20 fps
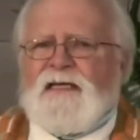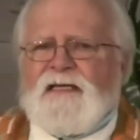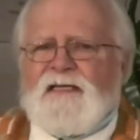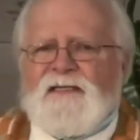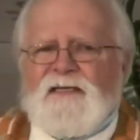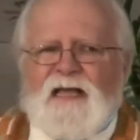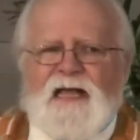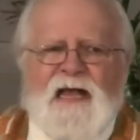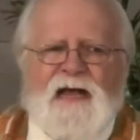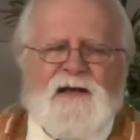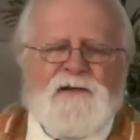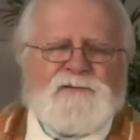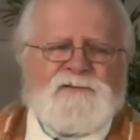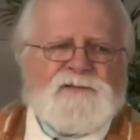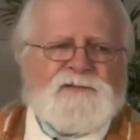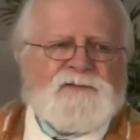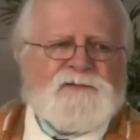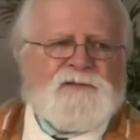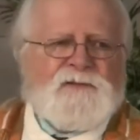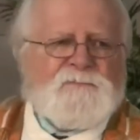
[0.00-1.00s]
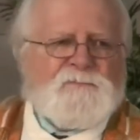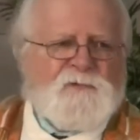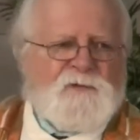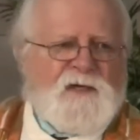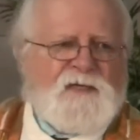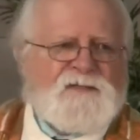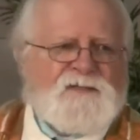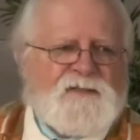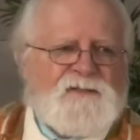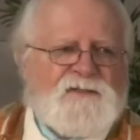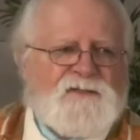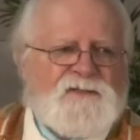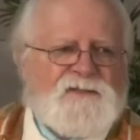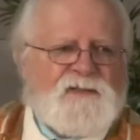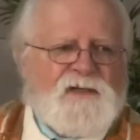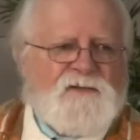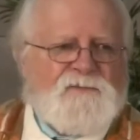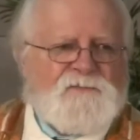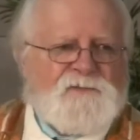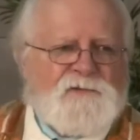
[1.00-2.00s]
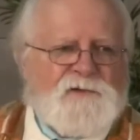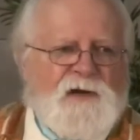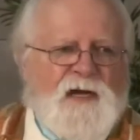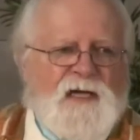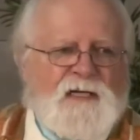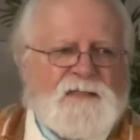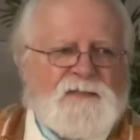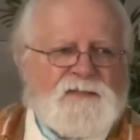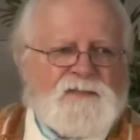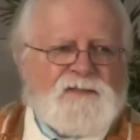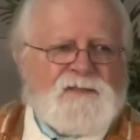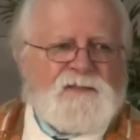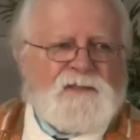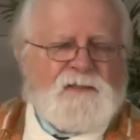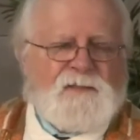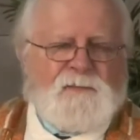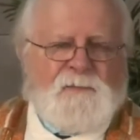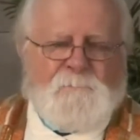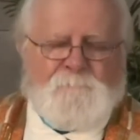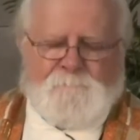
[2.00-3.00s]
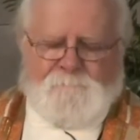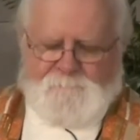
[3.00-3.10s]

encounter the presence of Christ?